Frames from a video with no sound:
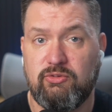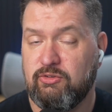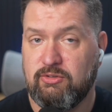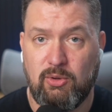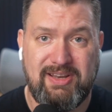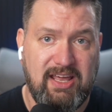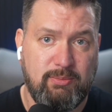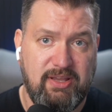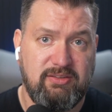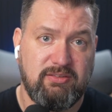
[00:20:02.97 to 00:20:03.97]
slow
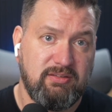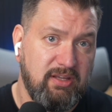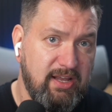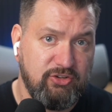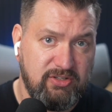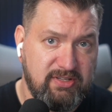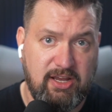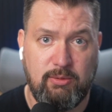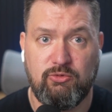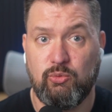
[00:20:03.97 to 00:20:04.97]
database connection
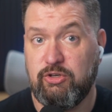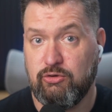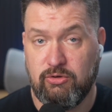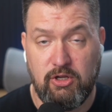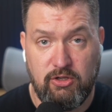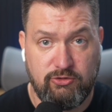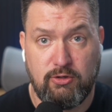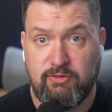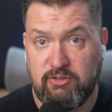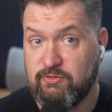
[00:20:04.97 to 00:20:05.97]
times when your
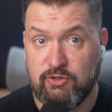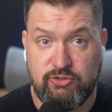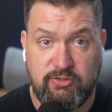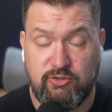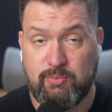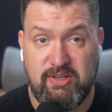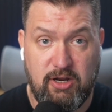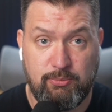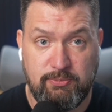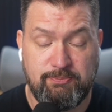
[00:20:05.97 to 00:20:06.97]
serverless functions spin
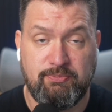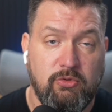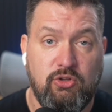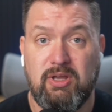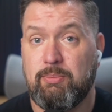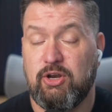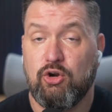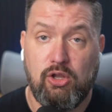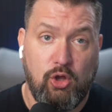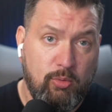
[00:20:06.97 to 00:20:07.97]
up. You get better
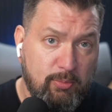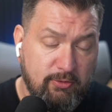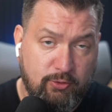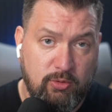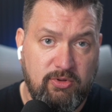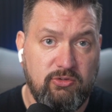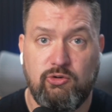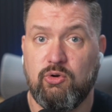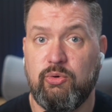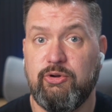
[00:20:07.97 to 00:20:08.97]
global performance. Your
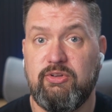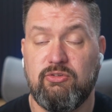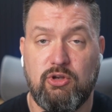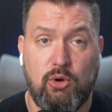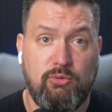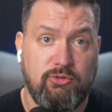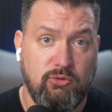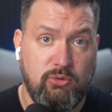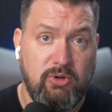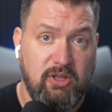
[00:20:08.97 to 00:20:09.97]
queries go
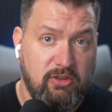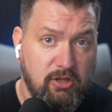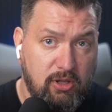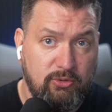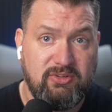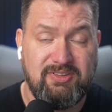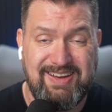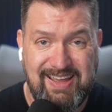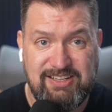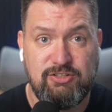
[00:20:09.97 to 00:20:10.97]
through the closest
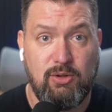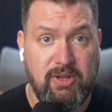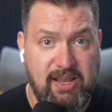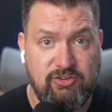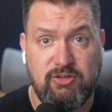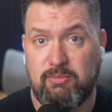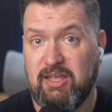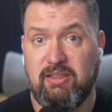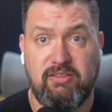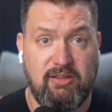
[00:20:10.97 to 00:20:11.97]
edge location,
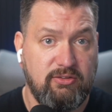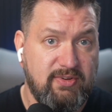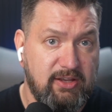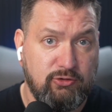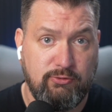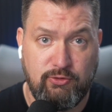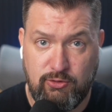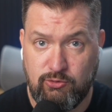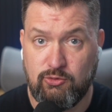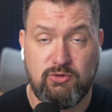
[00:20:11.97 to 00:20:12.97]
making things faster for
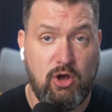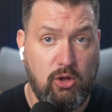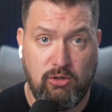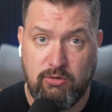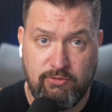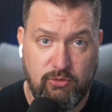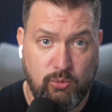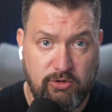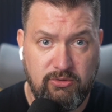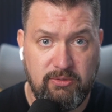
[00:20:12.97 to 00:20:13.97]
users all over the
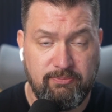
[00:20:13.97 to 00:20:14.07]
world.